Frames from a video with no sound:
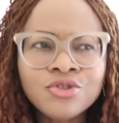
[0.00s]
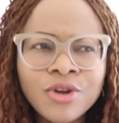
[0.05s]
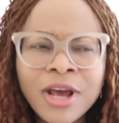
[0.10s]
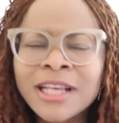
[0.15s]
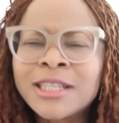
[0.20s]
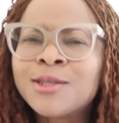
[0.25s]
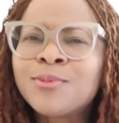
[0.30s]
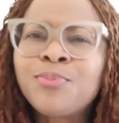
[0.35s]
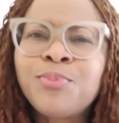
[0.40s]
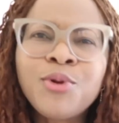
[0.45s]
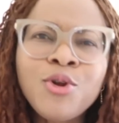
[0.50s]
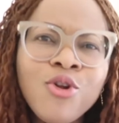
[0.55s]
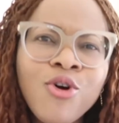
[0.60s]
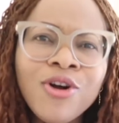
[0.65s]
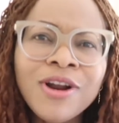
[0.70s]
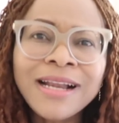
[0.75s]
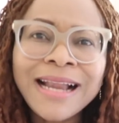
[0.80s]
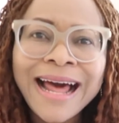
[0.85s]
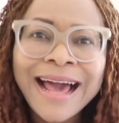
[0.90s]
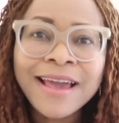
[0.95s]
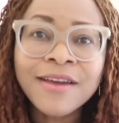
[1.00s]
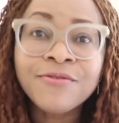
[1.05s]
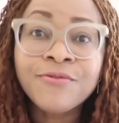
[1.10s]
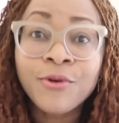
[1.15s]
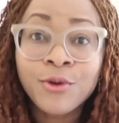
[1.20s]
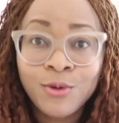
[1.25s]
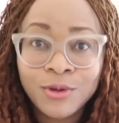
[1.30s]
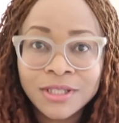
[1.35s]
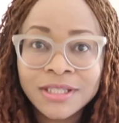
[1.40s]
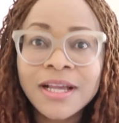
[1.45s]
explore life
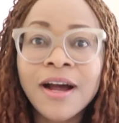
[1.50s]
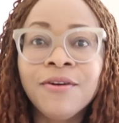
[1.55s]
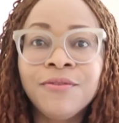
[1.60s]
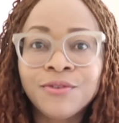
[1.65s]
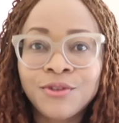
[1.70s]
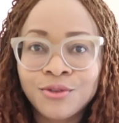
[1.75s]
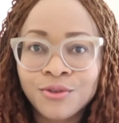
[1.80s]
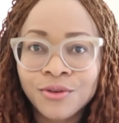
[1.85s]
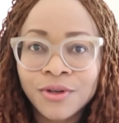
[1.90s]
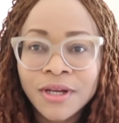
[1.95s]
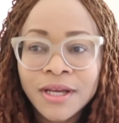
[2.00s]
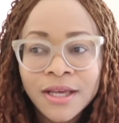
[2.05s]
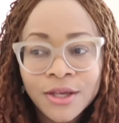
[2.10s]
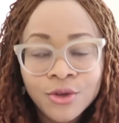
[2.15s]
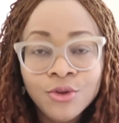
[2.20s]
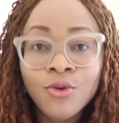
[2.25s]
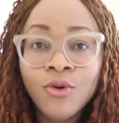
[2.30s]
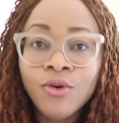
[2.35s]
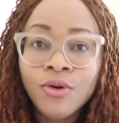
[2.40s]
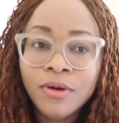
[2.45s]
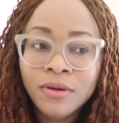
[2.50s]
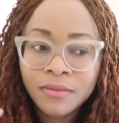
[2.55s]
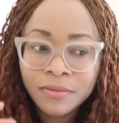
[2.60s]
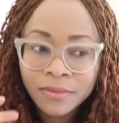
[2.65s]
for yourself too. You know,